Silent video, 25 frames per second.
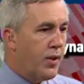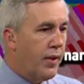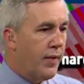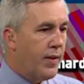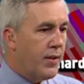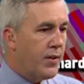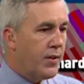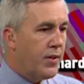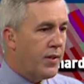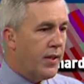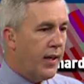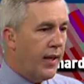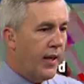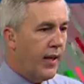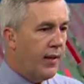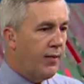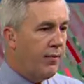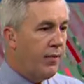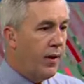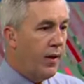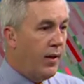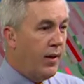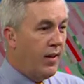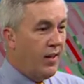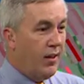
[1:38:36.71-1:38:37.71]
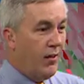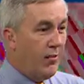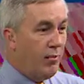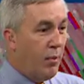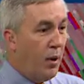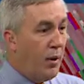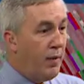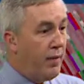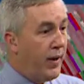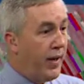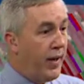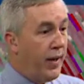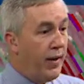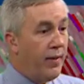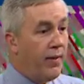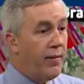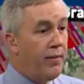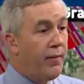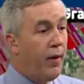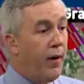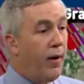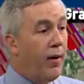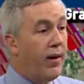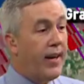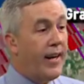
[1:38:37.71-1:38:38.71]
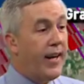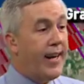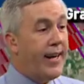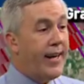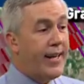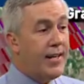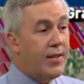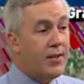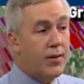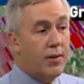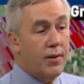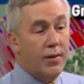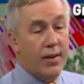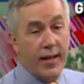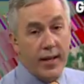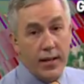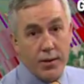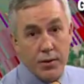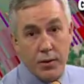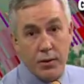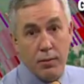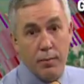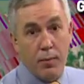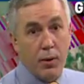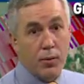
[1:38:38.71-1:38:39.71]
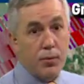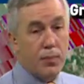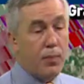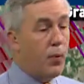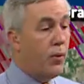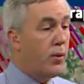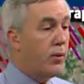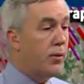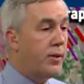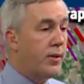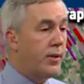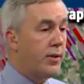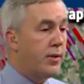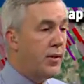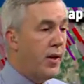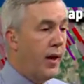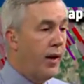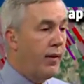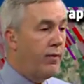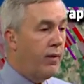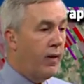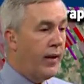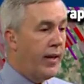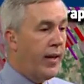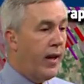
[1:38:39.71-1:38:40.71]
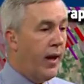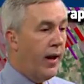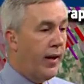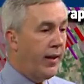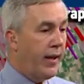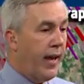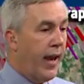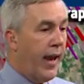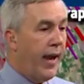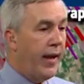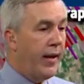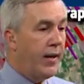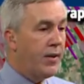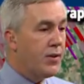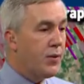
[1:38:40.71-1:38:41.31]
And this is, again, moving in the far easternmost portions of Leon County.